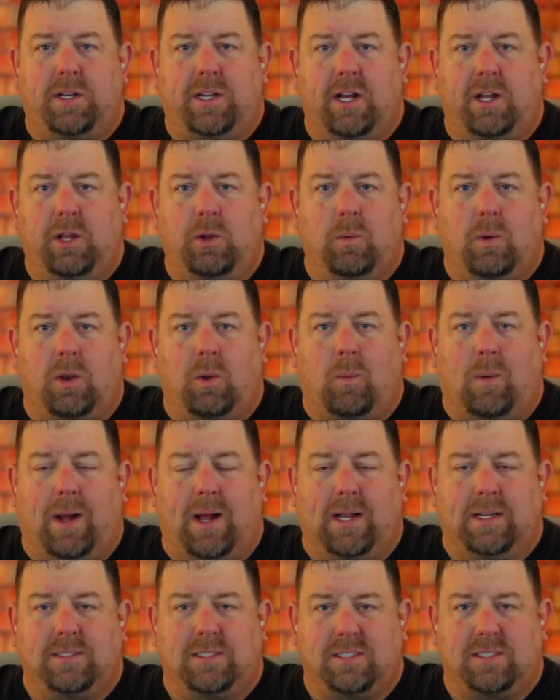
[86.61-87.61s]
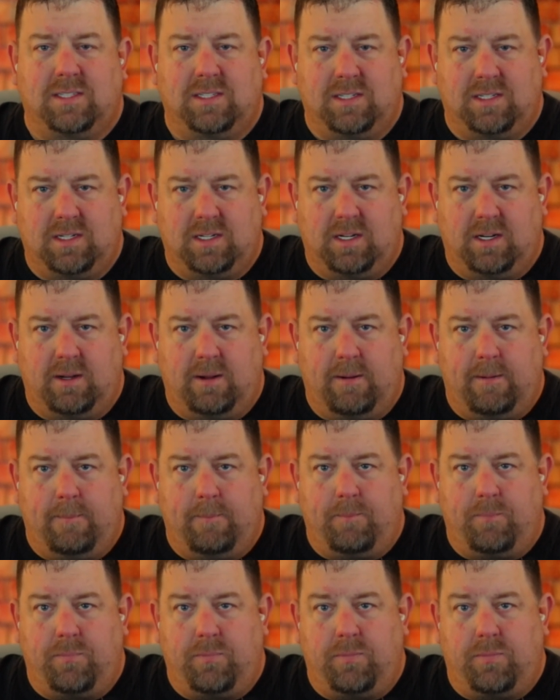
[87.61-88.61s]
tell you otherwise,
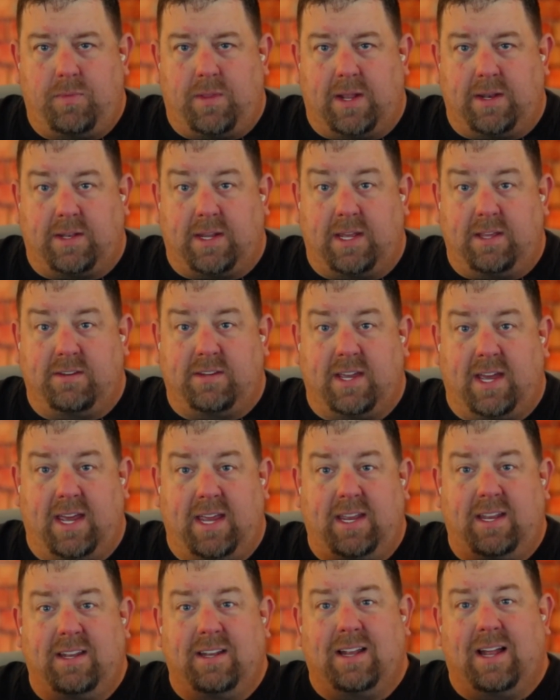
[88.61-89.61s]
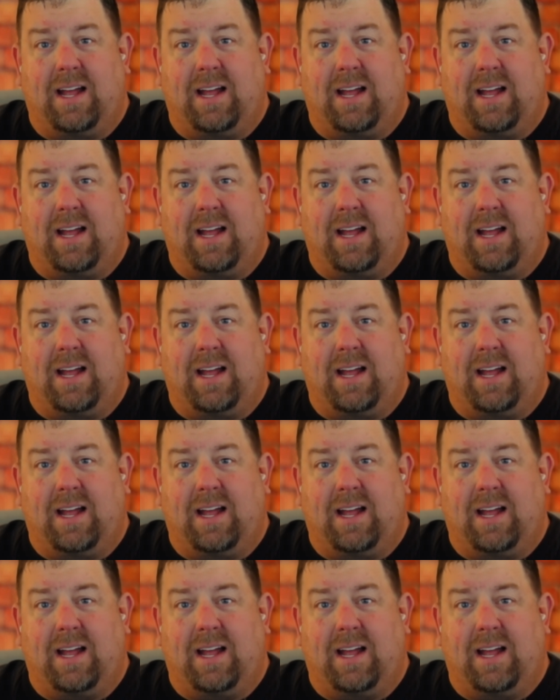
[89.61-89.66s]
that they say,